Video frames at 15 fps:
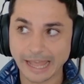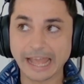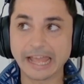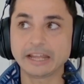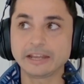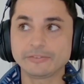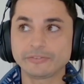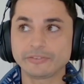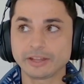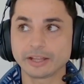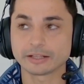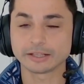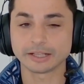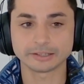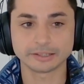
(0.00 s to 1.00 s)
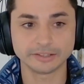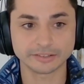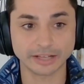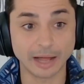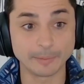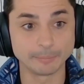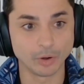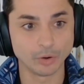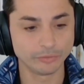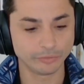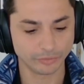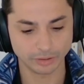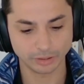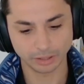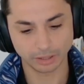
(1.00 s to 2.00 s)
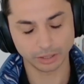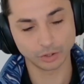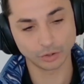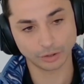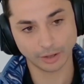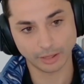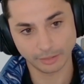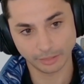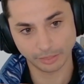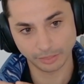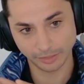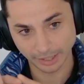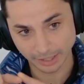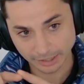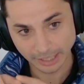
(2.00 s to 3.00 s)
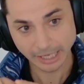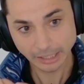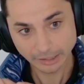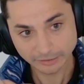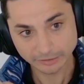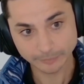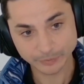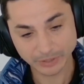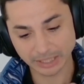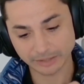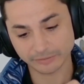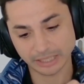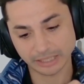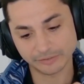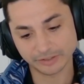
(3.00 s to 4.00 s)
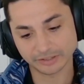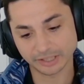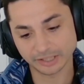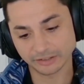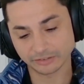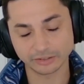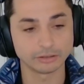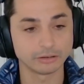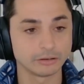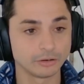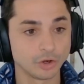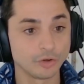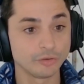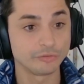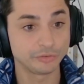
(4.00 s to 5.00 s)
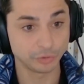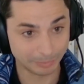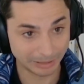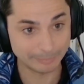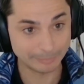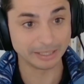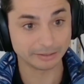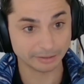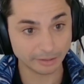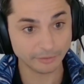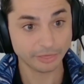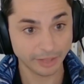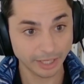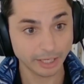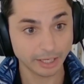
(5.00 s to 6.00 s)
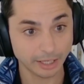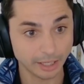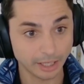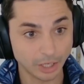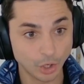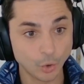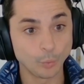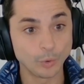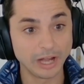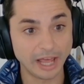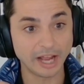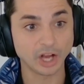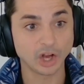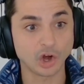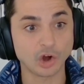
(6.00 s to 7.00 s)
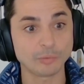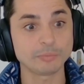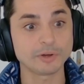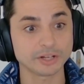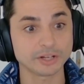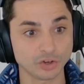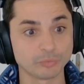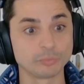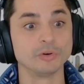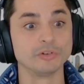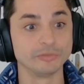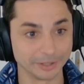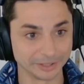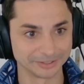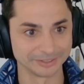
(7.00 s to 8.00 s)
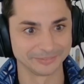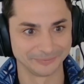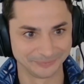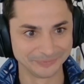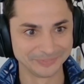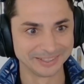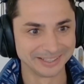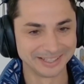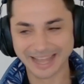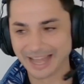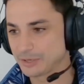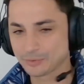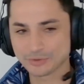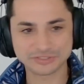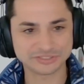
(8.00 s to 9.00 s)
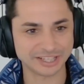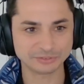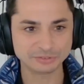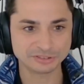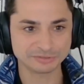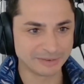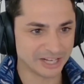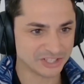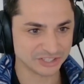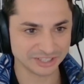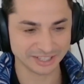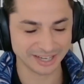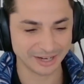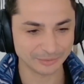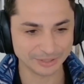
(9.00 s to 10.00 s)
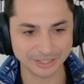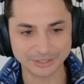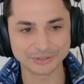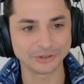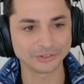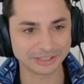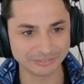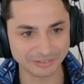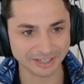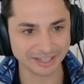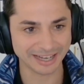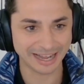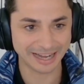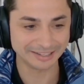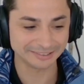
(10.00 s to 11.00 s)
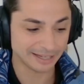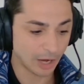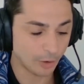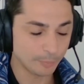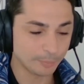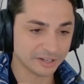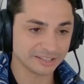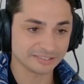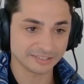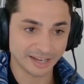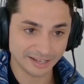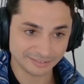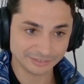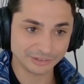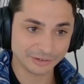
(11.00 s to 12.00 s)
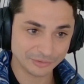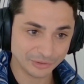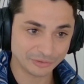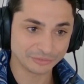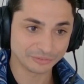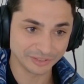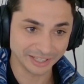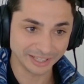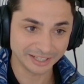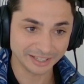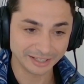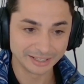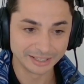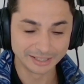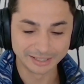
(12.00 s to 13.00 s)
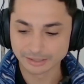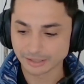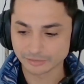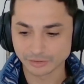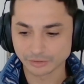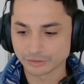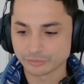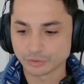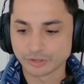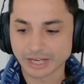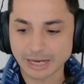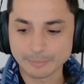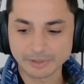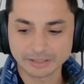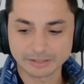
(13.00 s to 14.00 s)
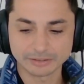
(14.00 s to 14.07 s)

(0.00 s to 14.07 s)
anything that is above your fingernails, even if it is, few millimeter thick, will encumber your movement. And you will start to smash it around and you don't even realize how precise you are your finger. If you grab